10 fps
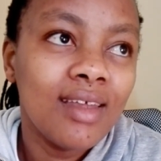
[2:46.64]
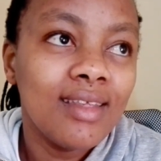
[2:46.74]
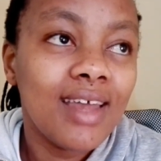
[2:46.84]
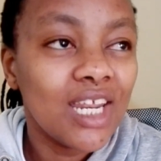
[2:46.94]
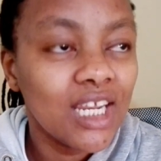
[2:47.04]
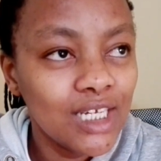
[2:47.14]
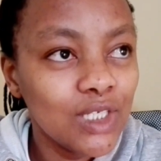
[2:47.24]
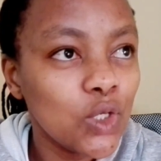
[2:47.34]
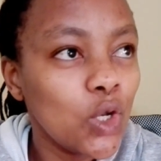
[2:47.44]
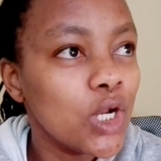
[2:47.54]
the
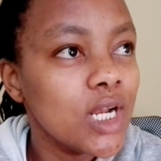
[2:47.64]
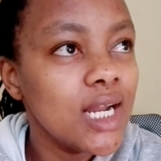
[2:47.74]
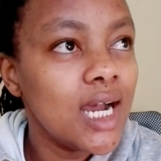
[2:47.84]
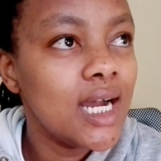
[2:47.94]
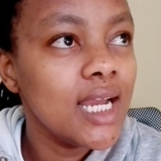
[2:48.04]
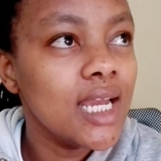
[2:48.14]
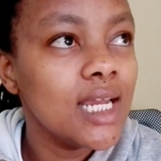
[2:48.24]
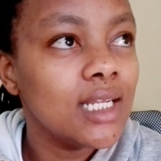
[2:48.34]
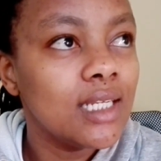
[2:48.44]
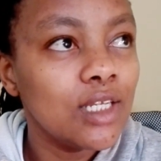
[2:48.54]
reason
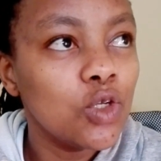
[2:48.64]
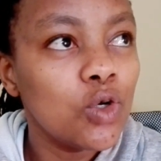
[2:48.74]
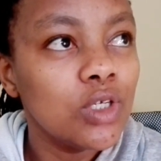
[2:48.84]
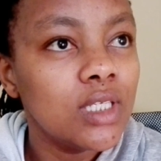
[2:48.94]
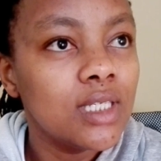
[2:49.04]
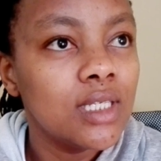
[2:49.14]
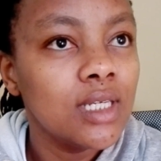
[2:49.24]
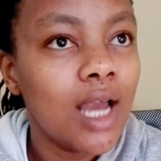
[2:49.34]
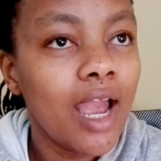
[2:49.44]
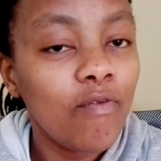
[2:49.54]
I
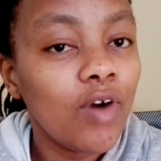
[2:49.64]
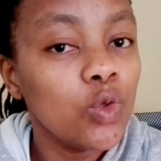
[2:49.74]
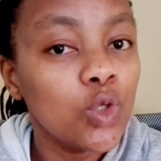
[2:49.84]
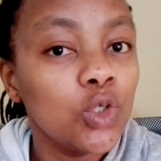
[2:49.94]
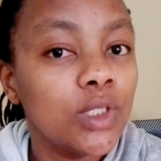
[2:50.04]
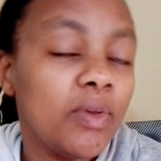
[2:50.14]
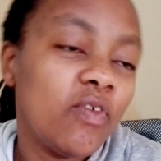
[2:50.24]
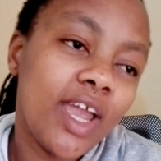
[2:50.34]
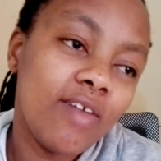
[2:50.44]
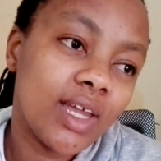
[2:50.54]
found out
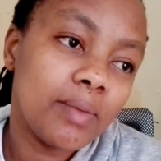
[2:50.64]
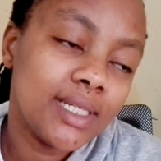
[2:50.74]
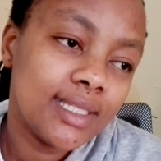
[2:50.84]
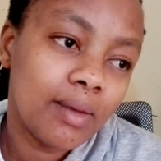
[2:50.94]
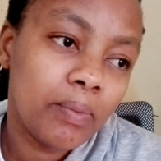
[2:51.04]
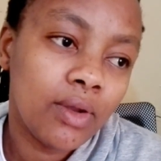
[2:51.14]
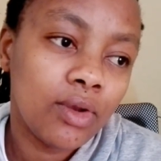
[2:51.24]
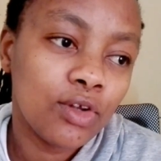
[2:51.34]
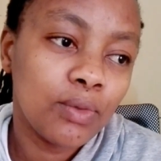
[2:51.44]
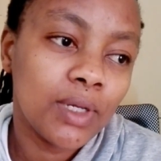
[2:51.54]
before I even missed a
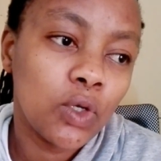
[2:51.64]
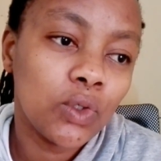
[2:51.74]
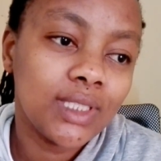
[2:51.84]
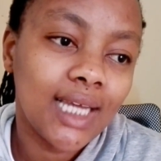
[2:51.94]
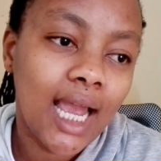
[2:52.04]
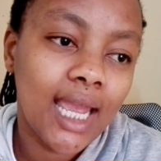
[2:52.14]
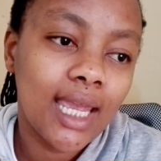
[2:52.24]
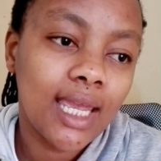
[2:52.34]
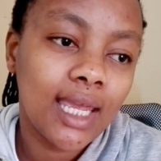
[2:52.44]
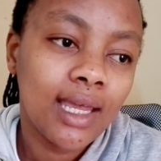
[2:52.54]
period because
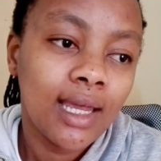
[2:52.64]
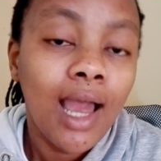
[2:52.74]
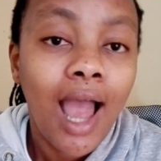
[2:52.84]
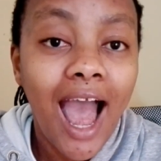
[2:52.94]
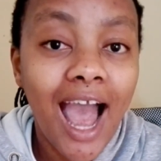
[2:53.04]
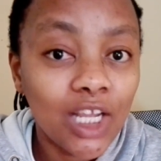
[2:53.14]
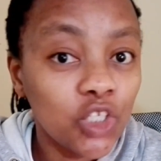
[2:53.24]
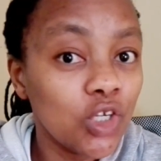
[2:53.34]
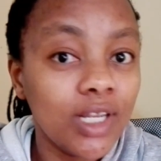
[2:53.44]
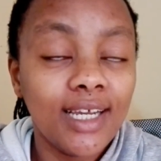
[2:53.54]
I
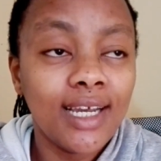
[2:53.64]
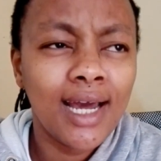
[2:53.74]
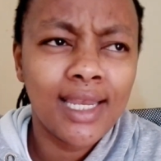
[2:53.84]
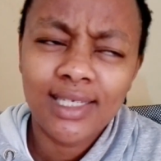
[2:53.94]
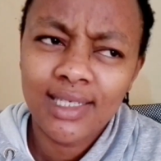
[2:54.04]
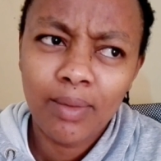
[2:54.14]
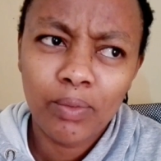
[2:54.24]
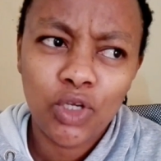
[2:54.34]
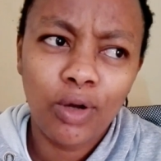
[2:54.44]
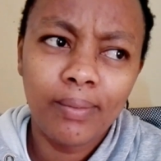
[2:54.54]
actually had a
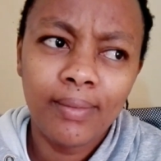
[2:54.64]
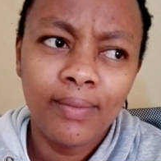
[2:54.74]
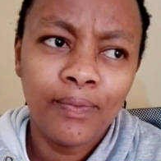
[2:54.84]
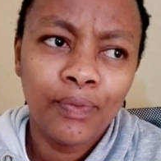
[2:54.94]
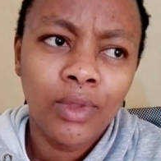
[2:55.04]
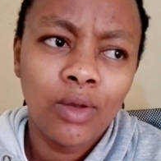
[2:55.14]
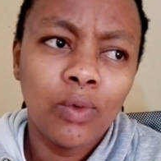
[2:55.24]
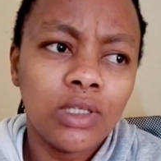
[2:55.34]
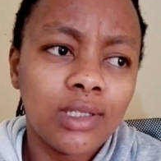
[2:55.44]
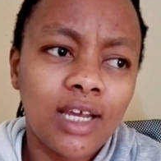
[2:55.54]
symptom
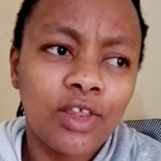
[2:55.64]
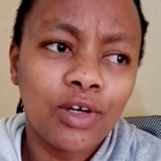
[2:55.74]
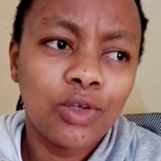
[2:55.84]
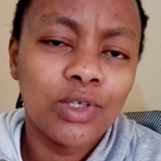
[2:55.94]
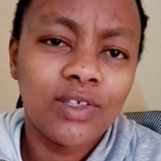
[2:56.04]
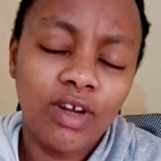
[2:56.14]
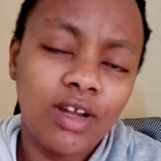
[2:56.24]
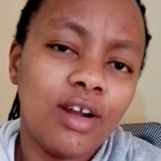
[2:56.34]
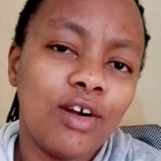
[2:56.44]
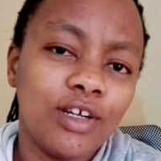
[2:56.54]
which I thought was
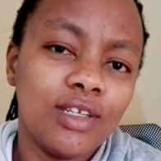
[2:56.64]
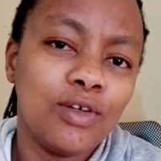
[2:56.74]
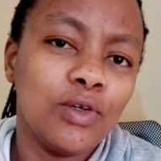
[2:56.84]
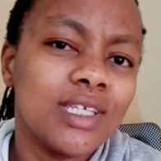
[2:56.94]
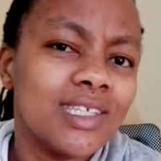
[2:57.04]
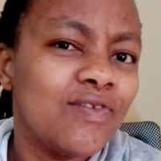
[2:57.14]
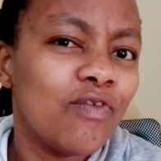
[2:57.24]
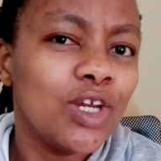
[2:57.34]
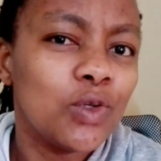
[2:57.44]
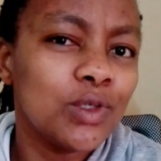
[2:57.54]
very odd because
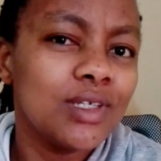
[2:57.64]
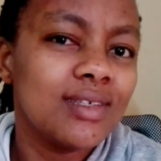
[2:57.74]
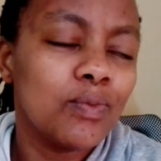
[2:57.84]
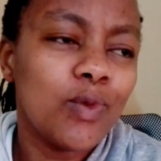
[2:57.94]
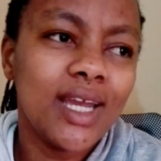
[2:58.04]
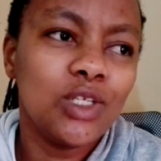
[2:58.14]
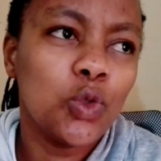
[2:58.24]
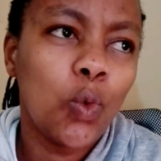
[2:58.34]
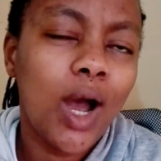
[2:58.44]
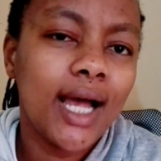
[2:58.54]
it was way
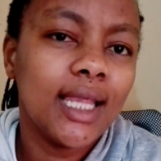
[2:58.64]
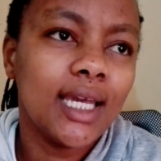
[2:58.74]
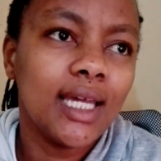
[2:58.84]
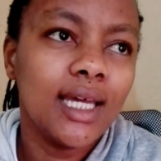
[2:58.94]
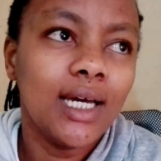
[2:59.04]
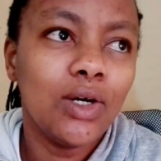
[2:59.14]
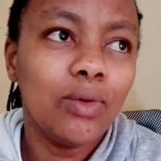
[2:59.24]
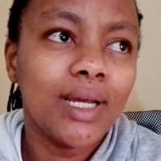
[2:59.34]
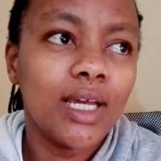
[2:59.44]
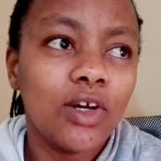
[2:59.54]
too early. Oh
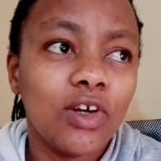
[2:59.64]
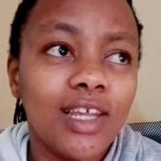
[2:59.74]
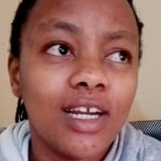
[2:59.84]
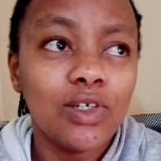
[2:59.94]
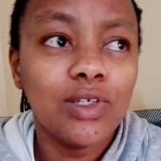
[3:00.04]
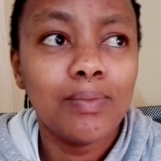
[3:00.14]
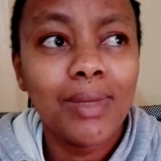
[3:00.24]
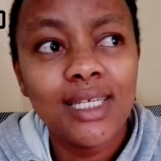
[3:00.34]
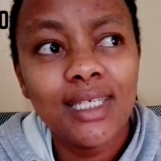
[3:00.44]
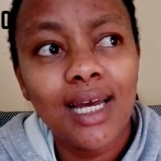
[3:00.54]
my god, there goes
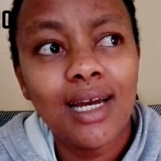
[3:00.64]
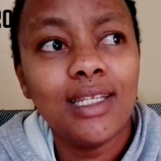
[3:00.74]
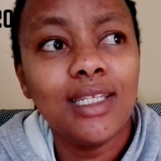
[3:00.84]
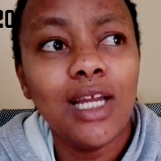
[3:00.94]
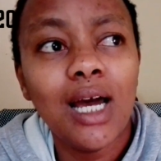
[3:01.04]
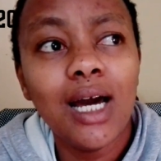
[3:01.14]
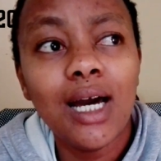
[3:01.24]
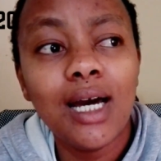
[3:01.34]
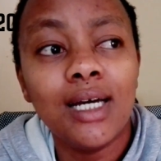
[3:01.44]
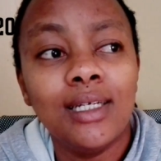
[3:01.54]
my son.
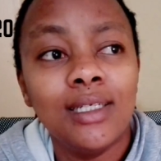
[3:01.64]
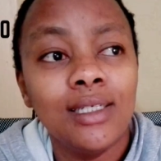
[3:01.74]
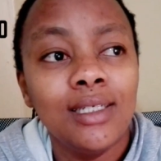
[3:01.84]
Ah!